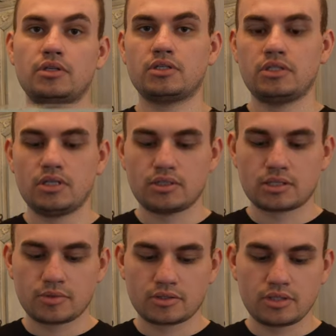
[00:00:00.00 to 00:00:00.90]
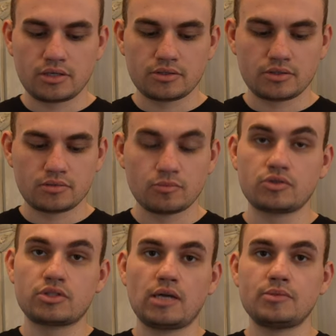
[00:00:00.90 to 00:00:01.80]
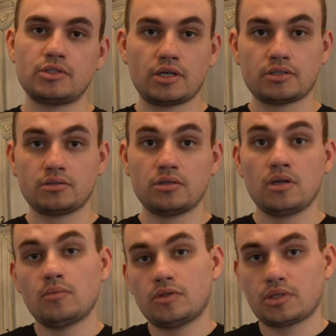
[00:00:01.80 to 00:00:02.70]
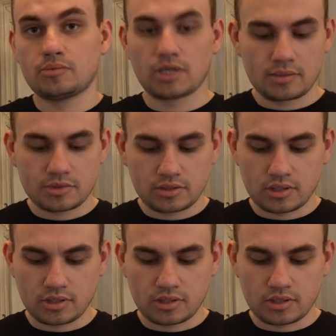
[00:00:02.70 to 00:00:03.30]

it exceeds expectations. Most times it doesn't, but sometimes it